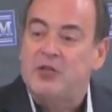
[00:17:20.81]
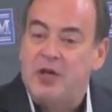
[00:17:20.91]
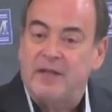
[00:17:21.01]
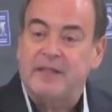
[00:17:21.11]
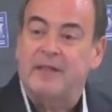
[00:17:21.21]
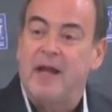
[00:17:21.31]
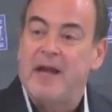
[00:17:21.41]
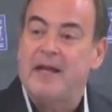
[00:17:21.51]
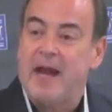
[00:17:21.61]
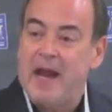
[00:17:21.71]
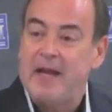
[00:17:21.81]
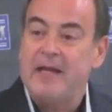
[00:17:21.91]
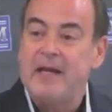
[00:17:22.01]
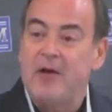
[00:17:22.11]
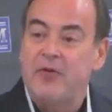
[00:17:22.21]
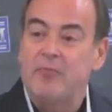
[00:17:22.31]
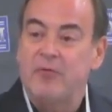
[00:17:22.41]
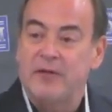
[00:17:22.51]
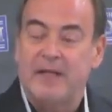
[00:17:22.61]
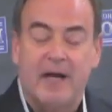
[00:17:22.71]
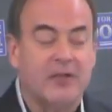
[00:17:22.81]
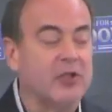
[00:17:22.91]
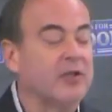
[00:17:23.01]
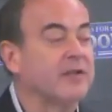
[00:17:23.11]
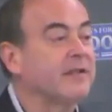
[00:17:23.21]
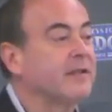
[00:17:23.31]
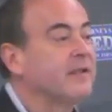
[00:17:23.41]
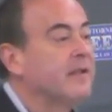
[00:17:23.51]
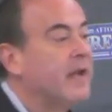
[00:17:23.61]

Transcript: Just like any other protections